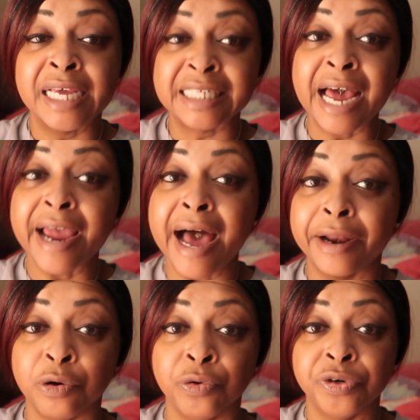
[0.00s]
as i
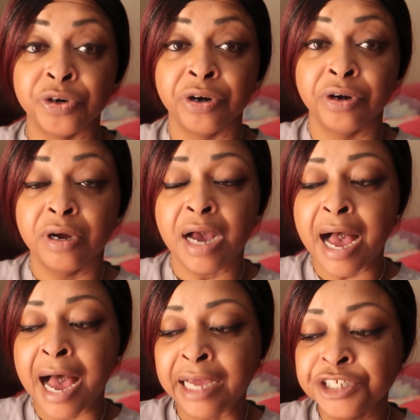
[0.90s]
got older
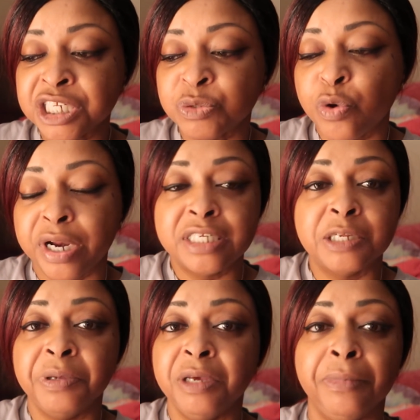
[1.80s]
I just wanted
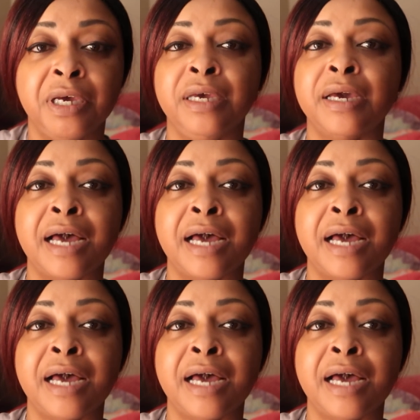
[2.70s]
to be me.